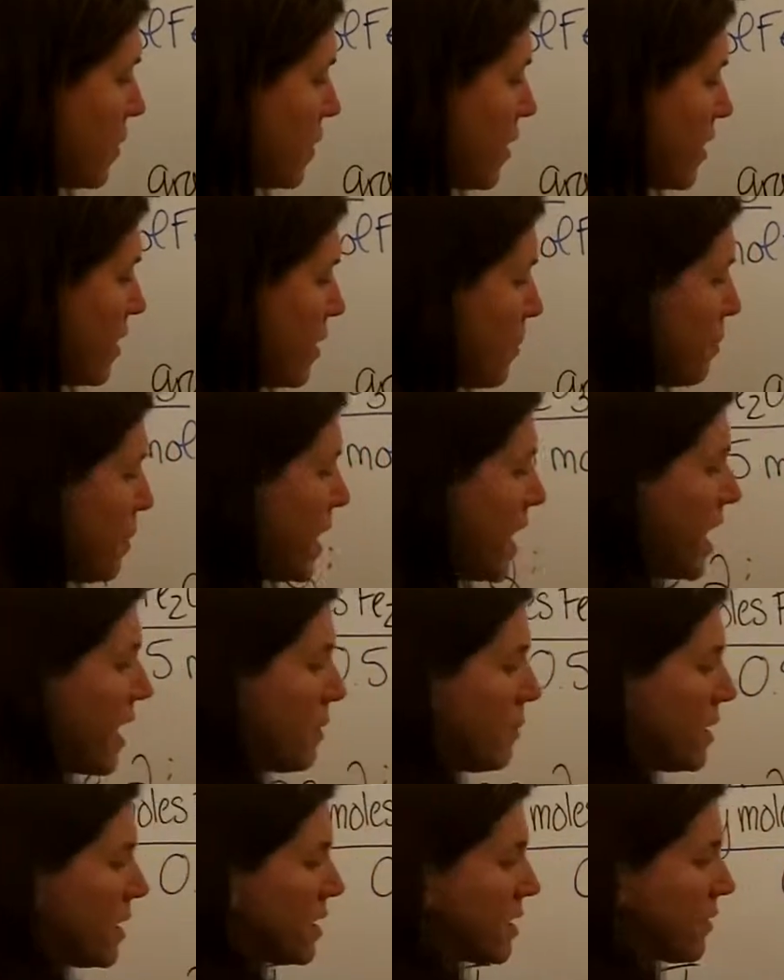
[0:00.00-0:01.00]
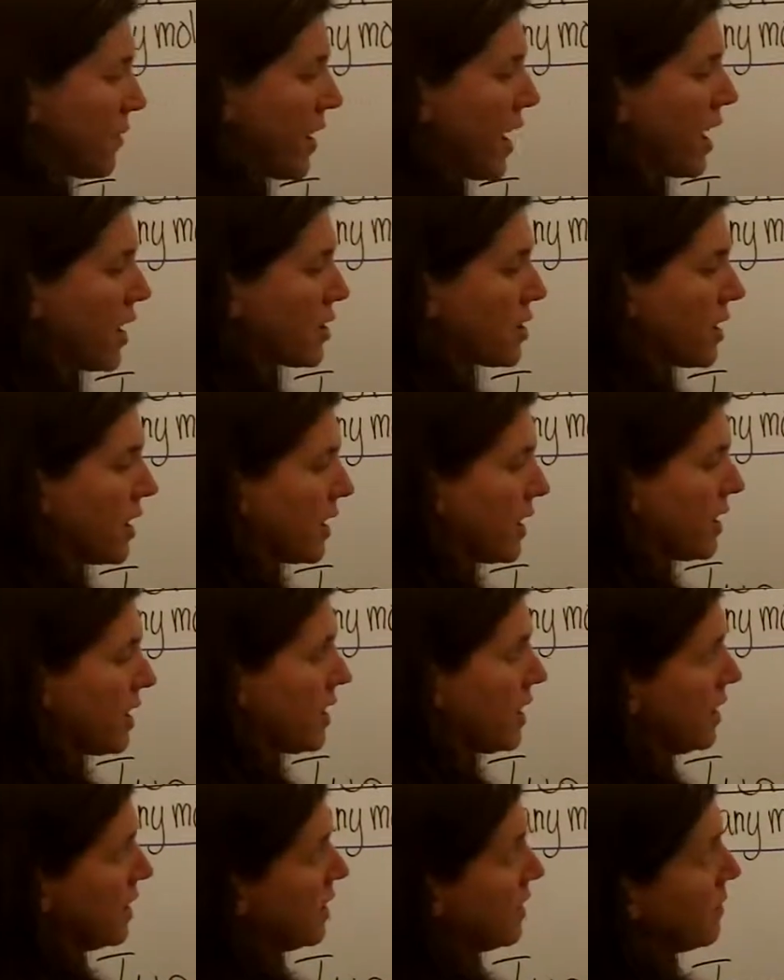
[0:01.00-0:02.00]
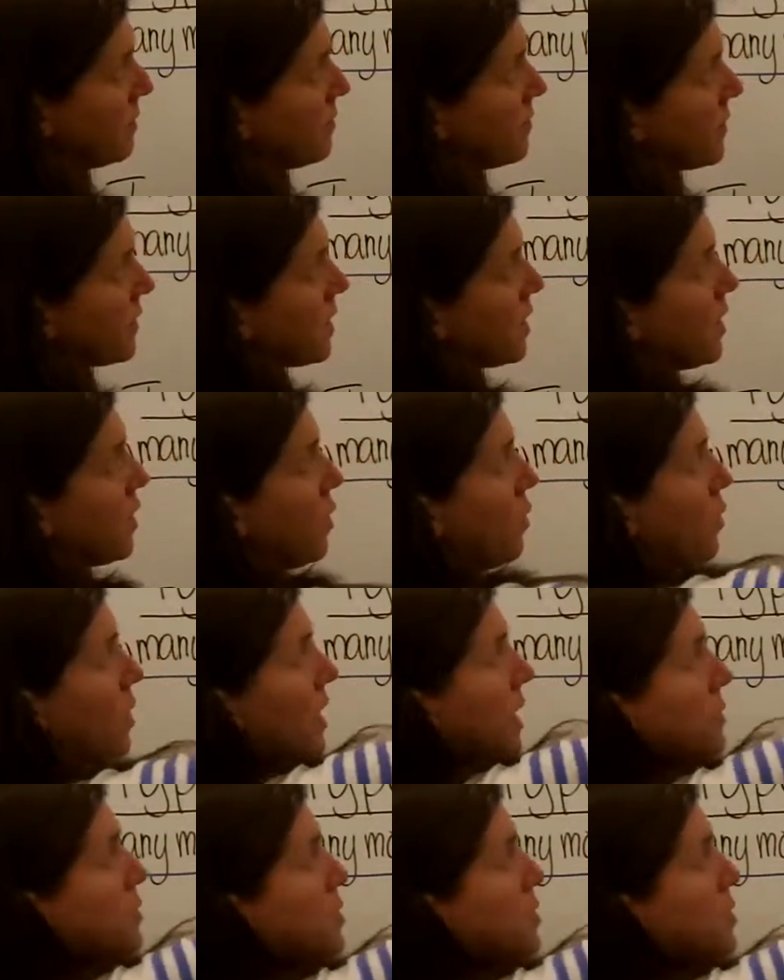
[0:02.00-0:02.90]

will go on the bottom of this fraction. What